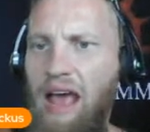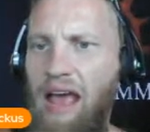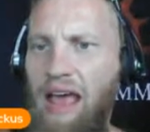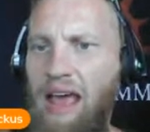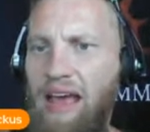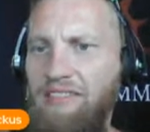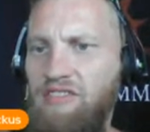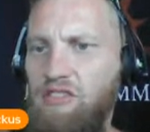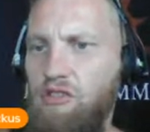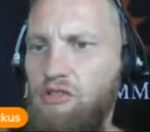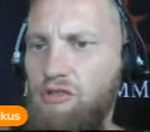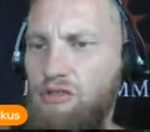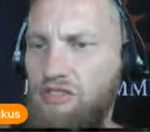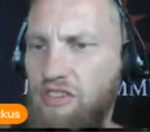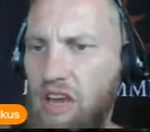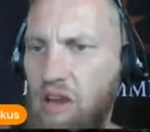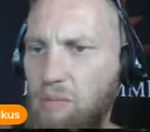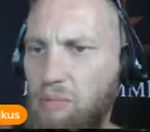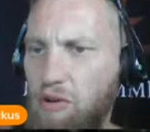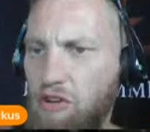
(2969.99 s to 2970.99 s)
As the
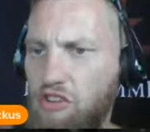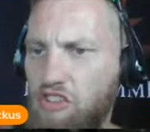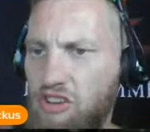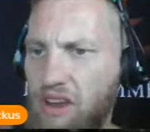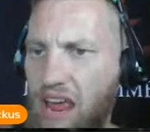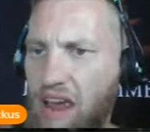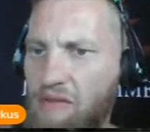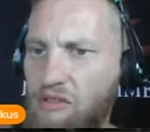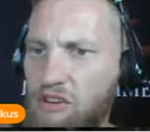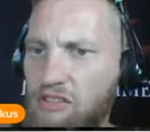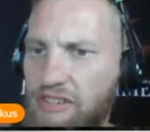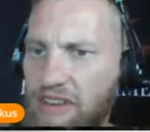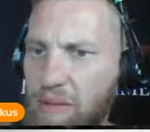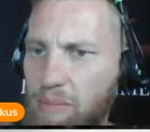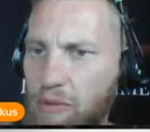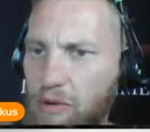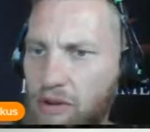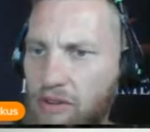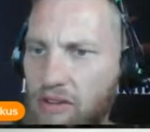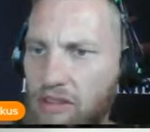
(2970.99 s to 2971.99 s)
crusade pushed ever
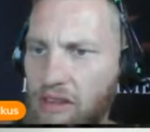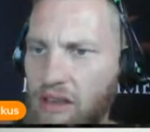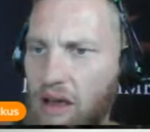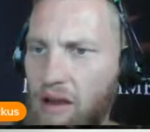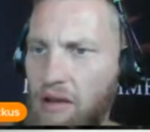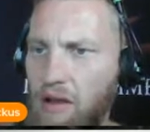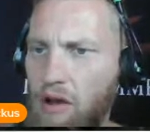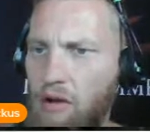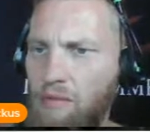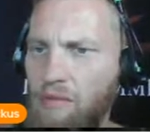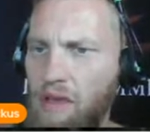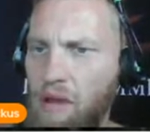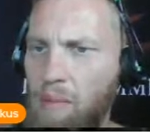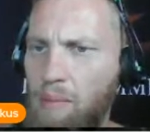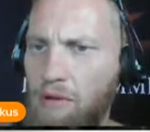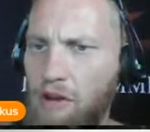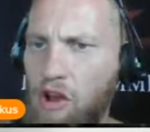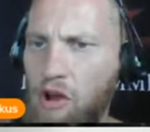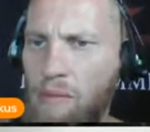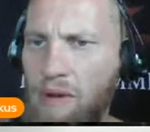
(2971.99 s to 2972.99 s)
deeper into the unknown, the
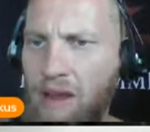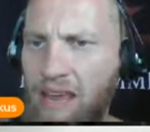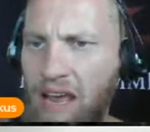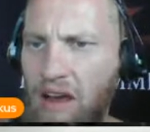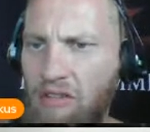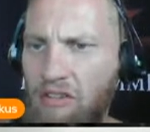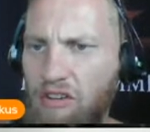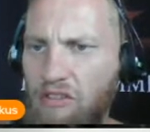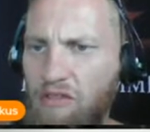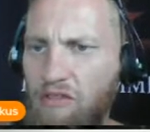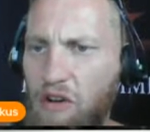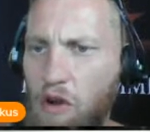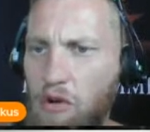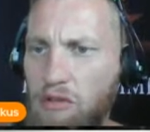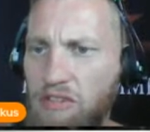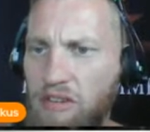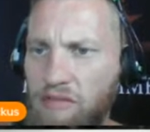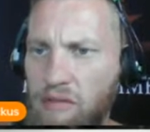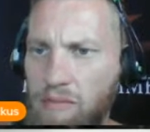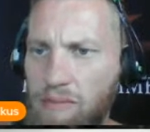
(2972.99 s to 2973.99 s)
Imperium encountered
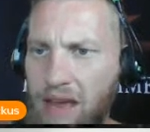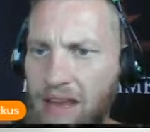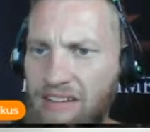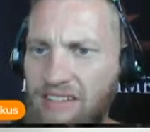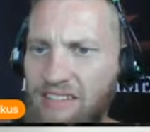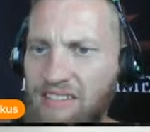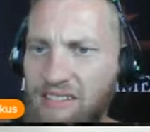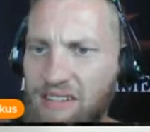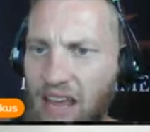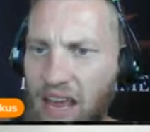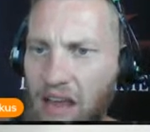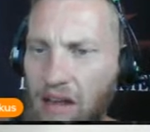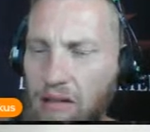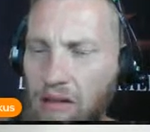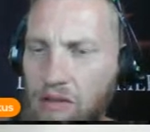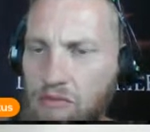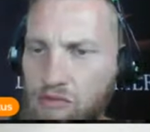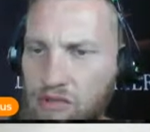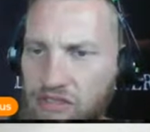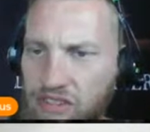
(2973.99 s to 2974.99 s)
foes of immense scale
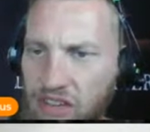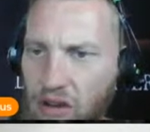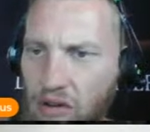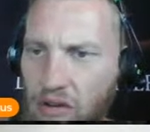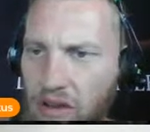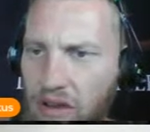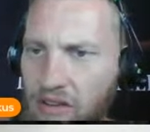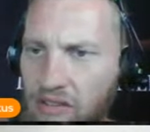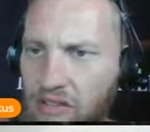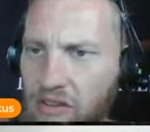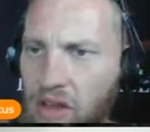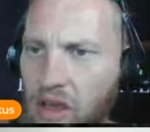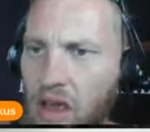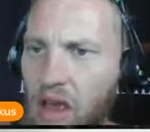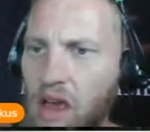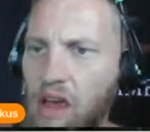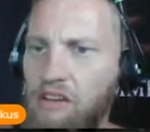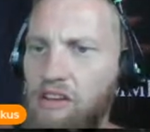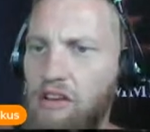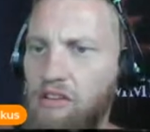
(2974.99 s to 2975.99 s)
and resilience.
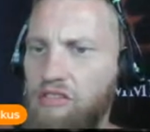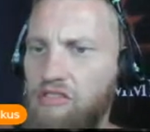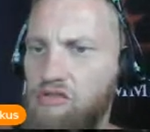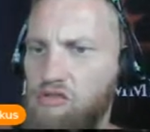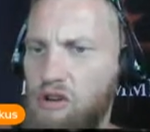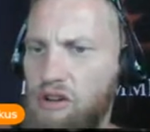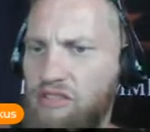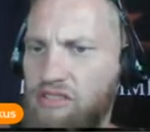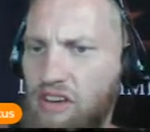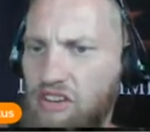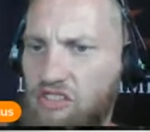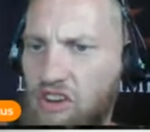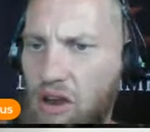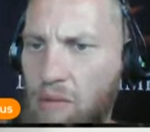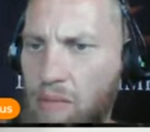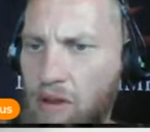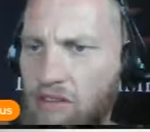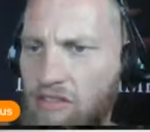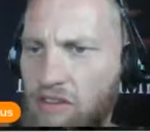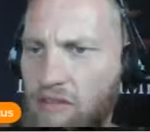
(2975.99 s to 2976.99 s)
To destroy such
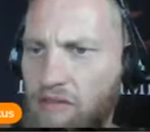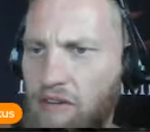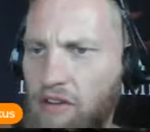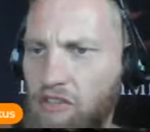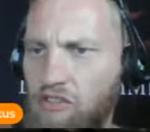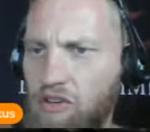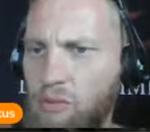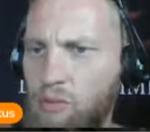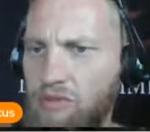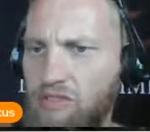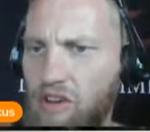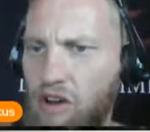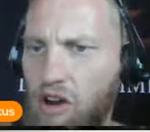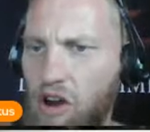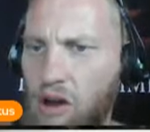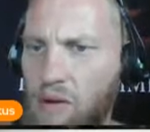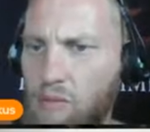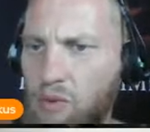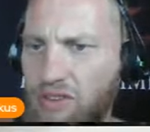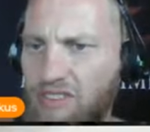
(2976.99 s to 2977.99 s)
enemies, the Falchion was
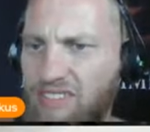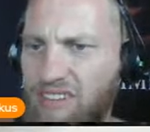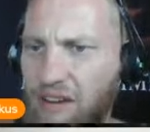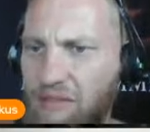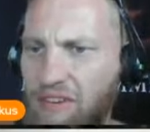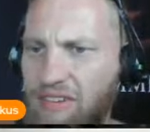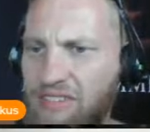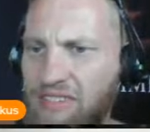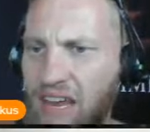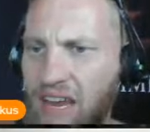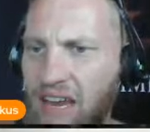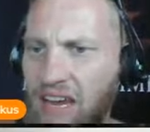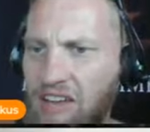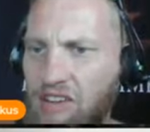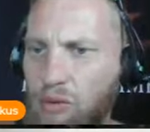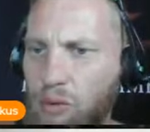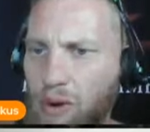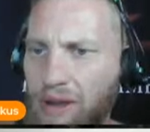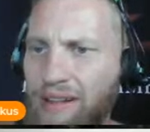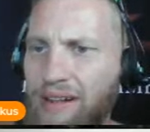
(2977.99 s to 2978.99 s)
armed with devastating
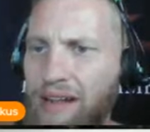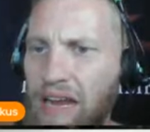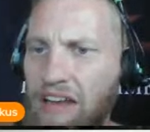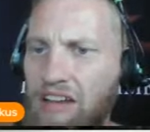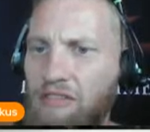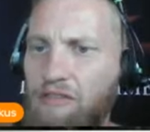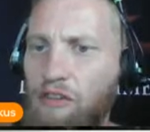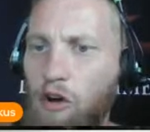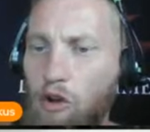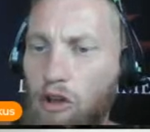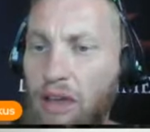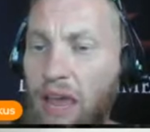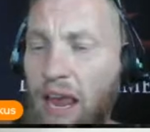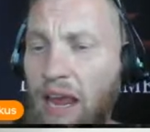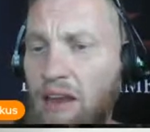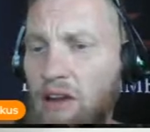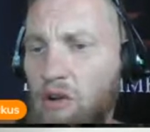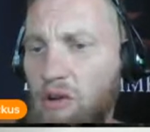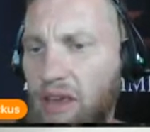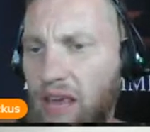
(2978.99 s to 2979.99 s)
twin-linked
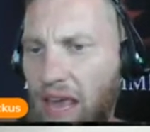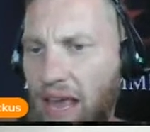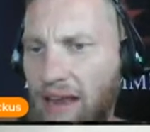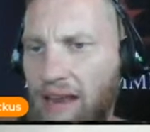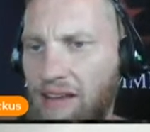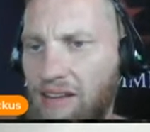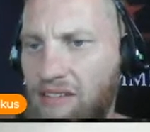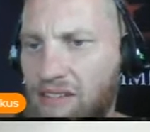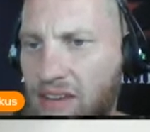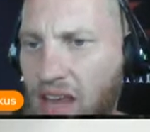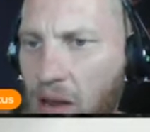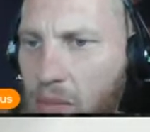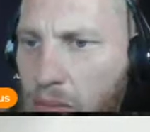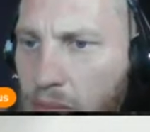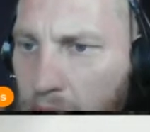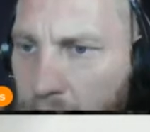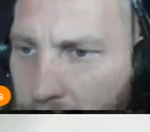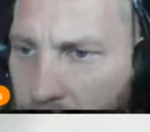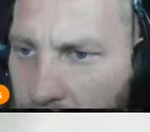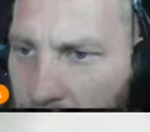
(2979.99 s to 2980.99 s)
volcano cannons
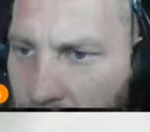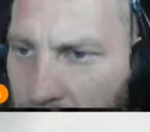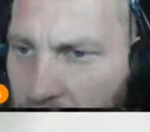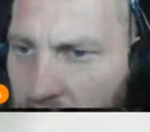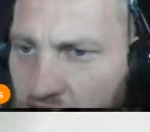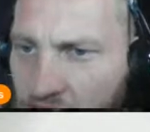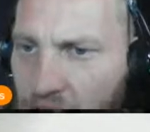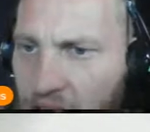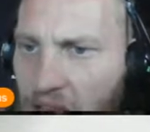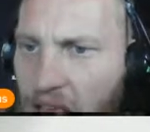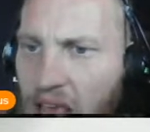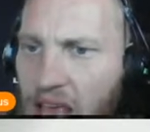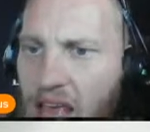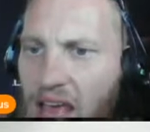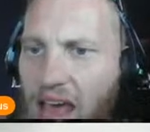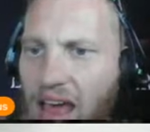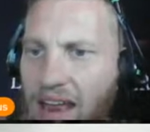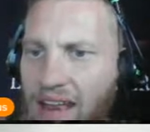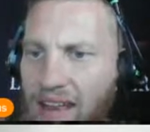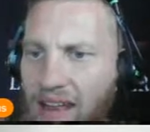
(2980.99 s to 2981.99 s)
capable of unleashing
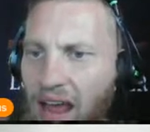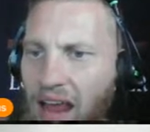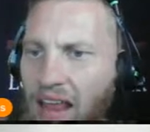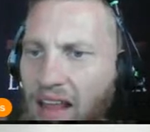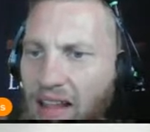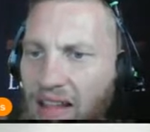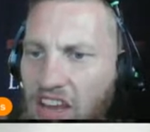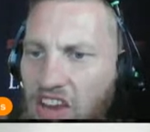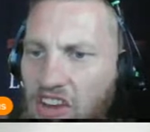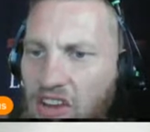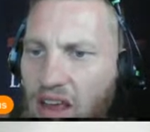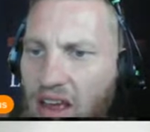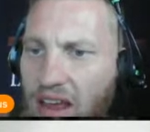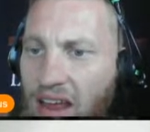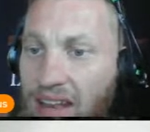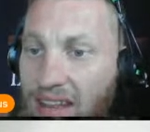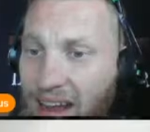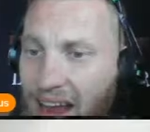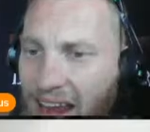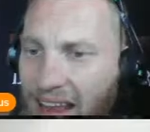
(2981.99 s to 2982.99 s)

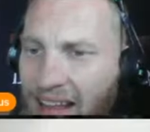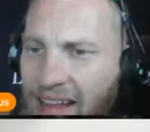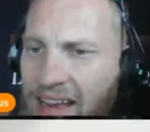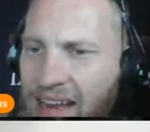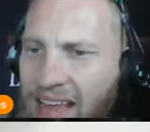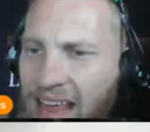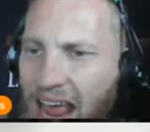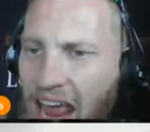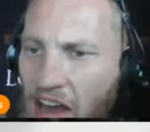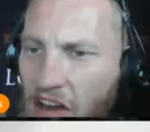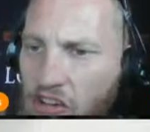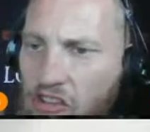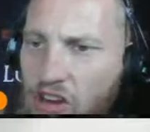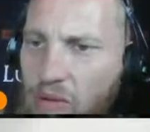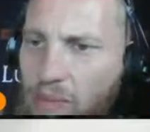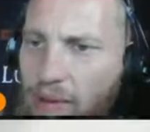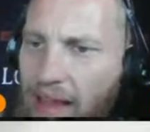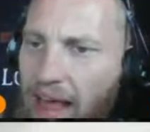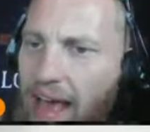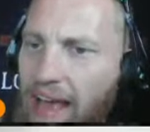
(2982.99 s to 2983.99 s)
annihilating energy
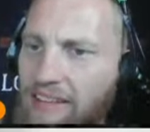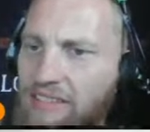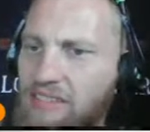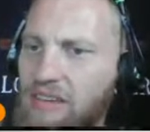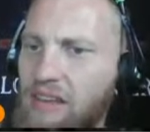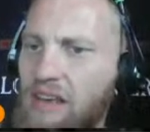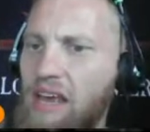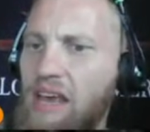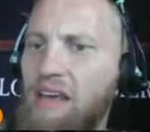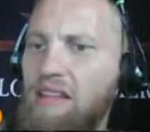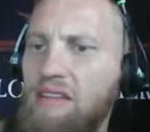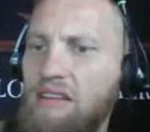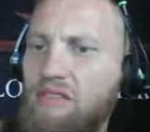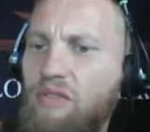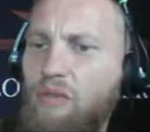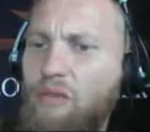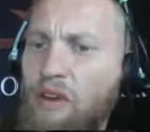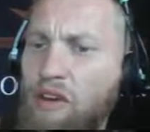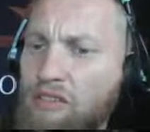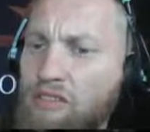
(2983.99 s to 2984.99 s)
blasts. These
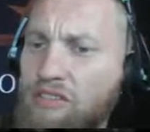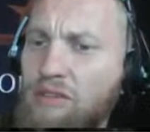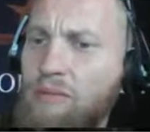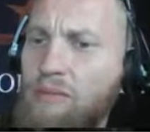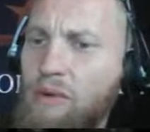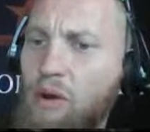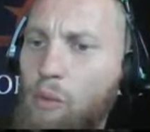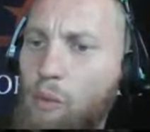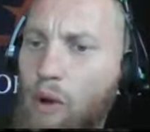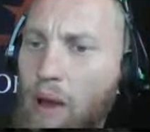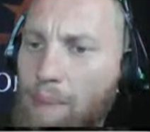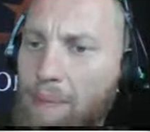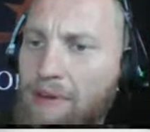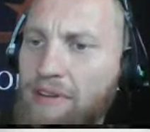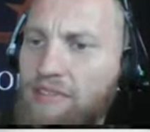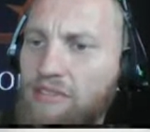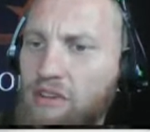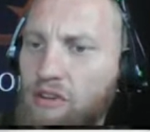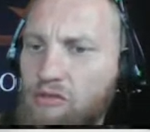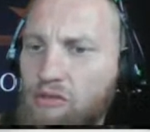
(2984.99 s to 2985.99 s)
fearsome
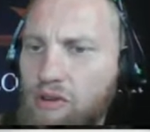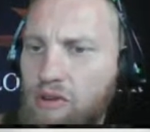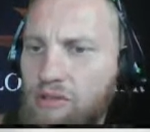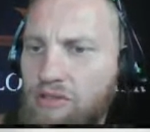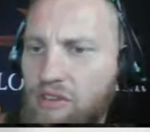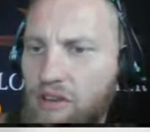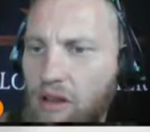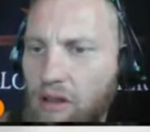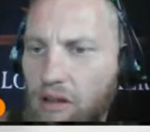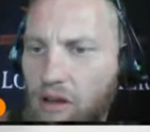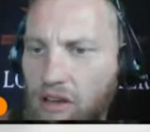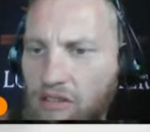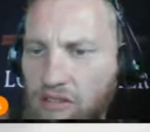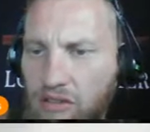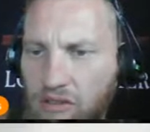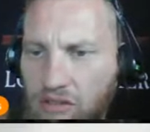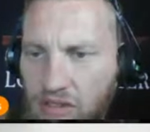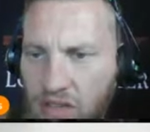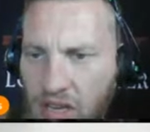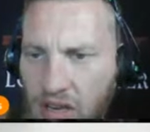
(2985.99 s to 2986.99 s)
weapons could reduce
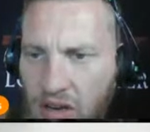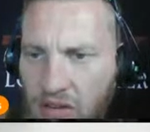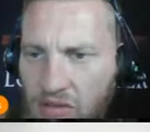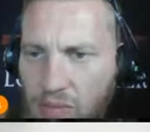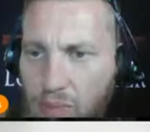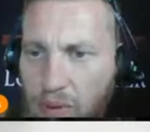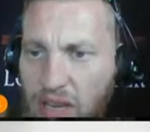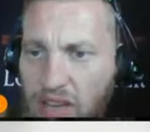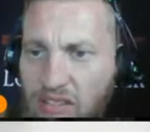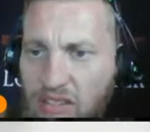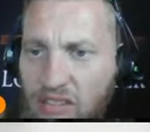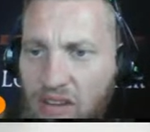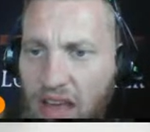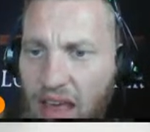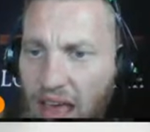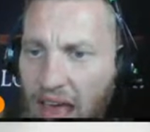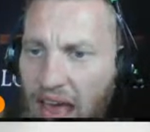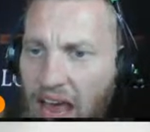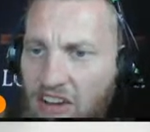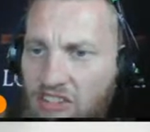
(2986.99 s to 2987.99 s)
colossal Xenos beasts to
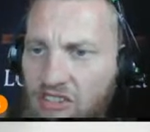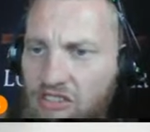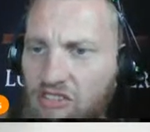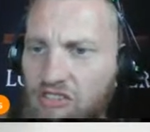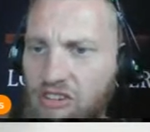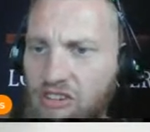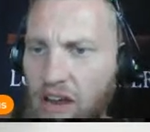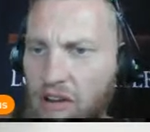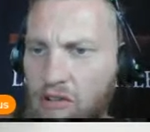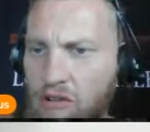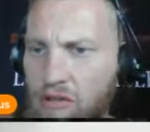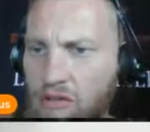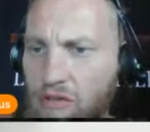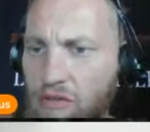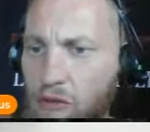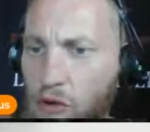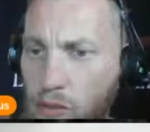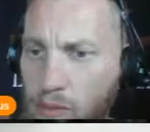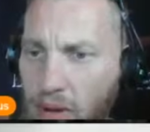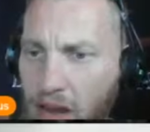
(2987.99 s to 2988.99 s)
ash, shattered
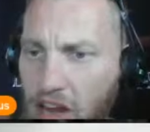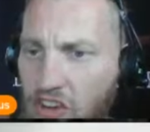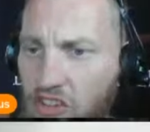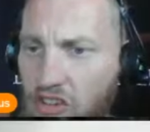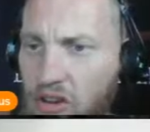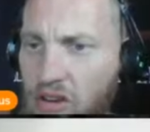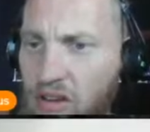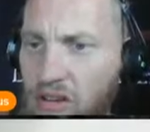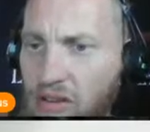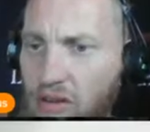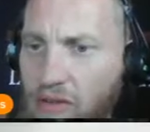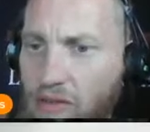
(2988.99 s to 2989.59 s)
fortified